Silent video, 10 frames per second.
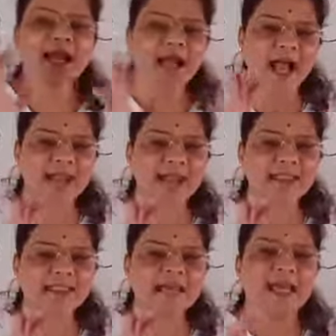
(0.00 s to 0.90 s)

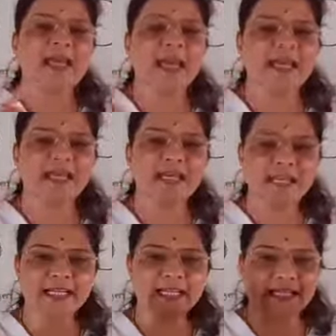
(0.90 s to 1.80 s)
arise, like
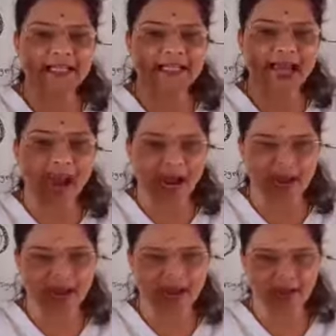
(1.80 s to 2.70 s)
the increase in
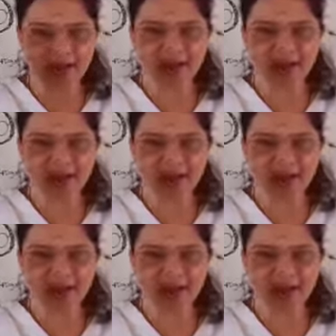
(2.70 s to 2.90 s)
height,